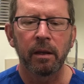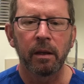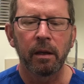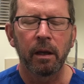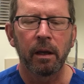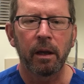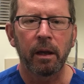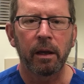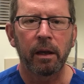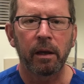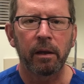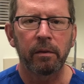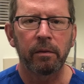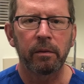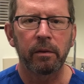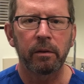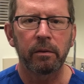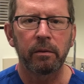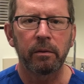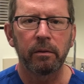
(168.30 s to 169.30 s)

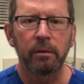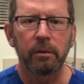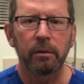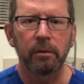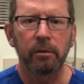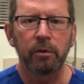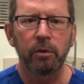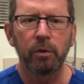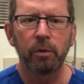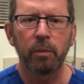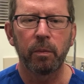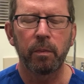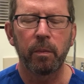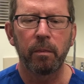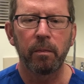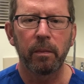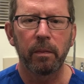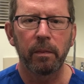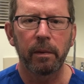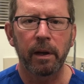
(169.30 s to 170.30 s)
and the two
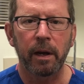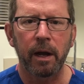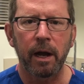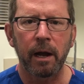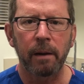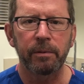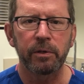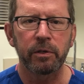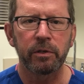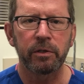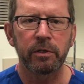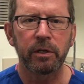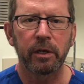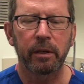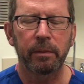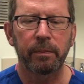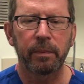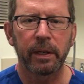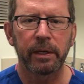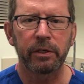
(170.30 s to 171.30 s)
options
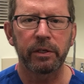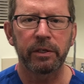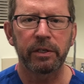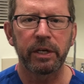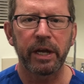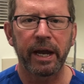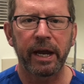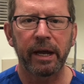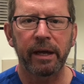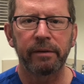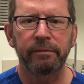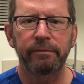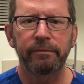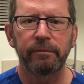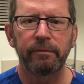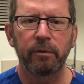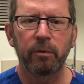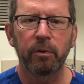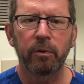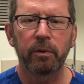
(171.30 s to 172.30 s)
that patients have
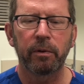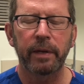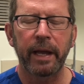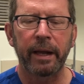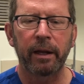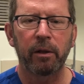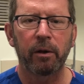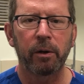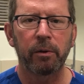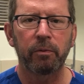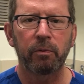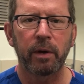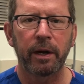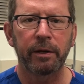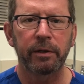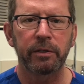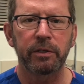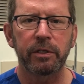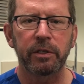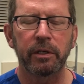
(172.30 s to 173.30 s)
for ankle
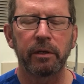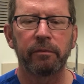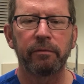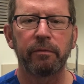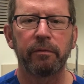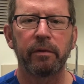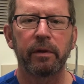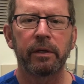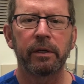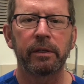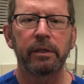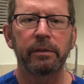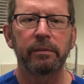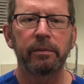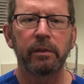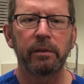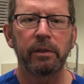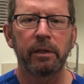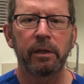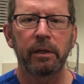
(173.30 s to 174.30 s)
arthritis, if
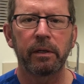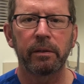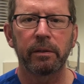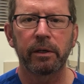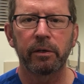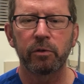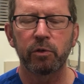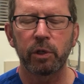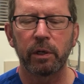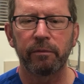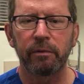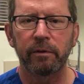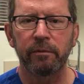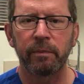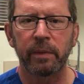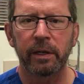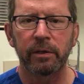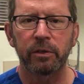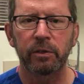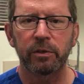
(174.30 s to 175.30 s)
conservative
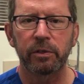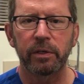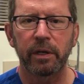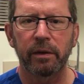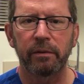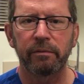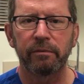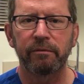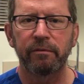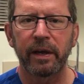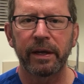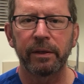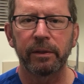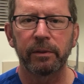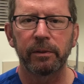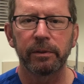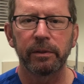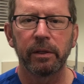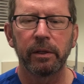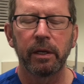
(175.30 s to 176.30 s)
measures have
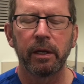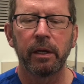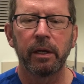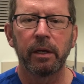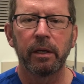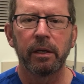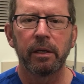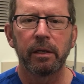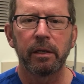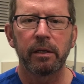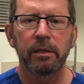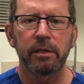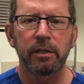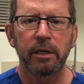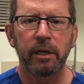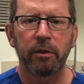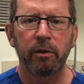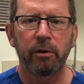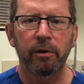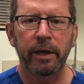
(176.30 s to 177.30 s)
failed,
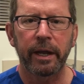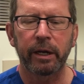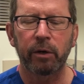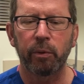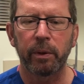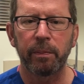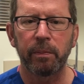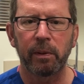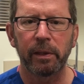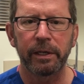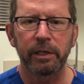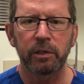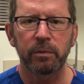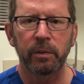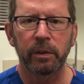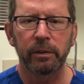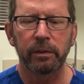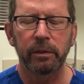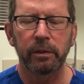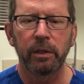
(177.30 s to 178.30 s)
is either an ankle
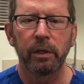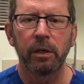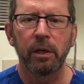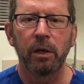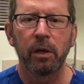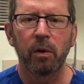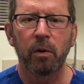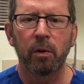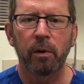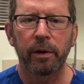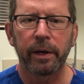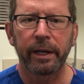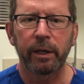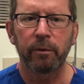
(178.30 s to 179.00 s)
replacement or an ankle